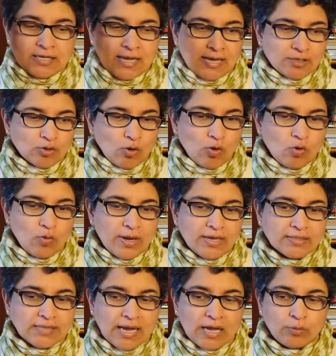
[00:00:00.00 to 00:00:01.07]
As
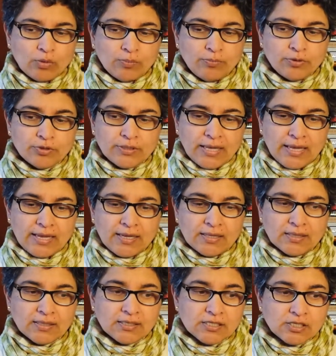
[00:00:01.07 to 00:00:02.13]
always, I will put a
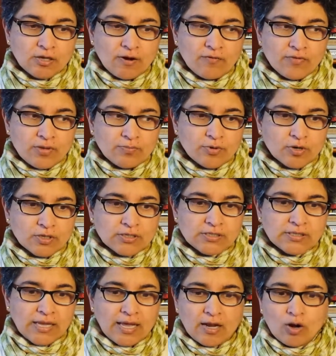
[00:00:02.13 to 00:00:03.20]
list of the
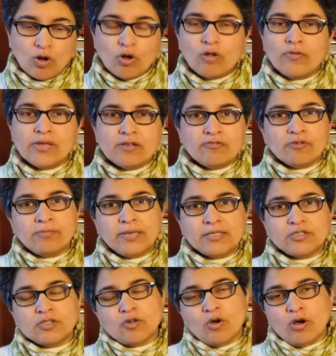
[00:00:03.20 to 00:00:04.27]
books and all the
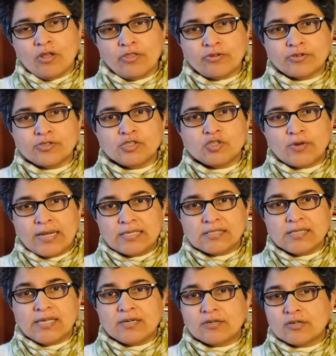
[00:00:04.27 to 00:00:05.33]
information, authors,
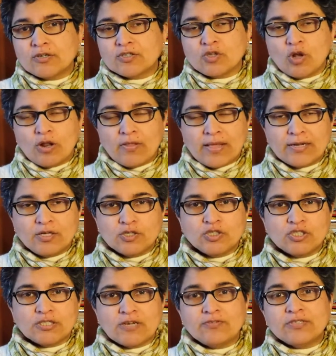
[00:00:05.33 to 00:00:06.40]
translators, all that good
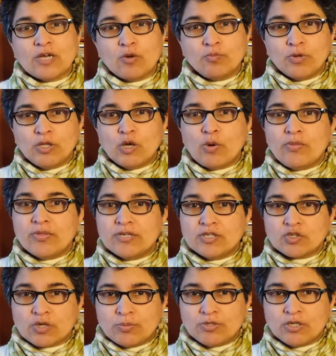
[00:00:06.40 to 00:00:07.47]
stuff down below in the
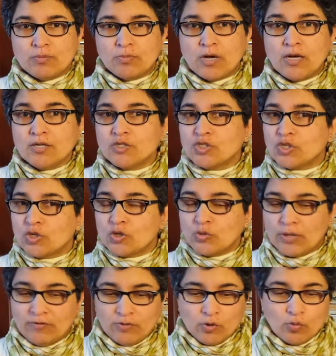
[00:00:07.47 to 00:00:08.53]
description box. So
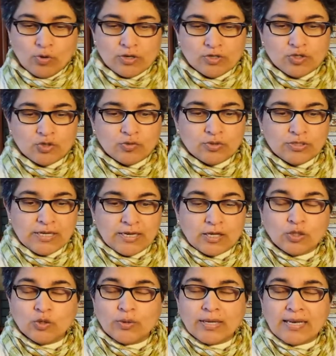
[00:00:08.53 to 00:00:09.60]
if you want to take
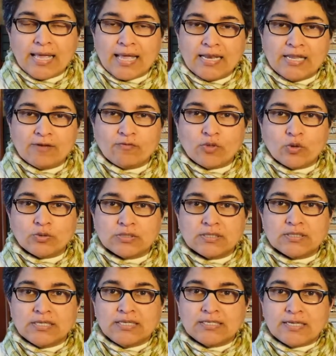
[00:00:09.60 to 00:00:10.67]
a look at any of those
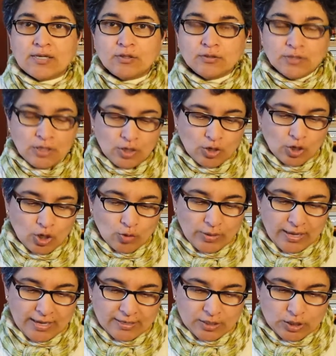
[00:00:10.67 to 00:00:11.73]
in detail, go
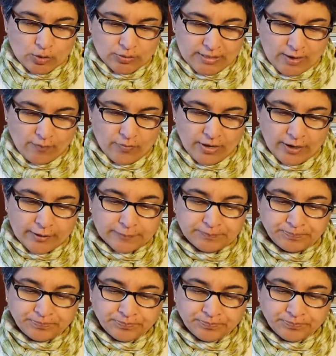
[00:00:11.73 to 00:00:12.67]
ahead and go down there.